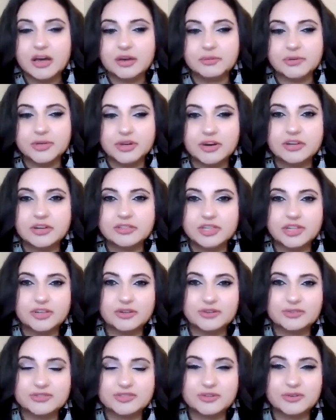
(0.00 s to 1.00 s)
We
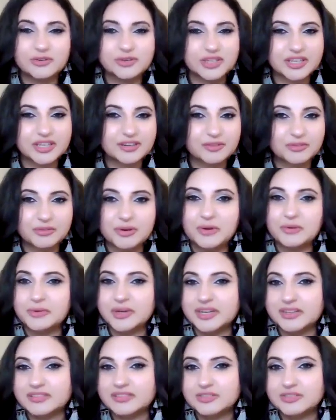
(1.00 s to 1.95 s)
are, slowly growing.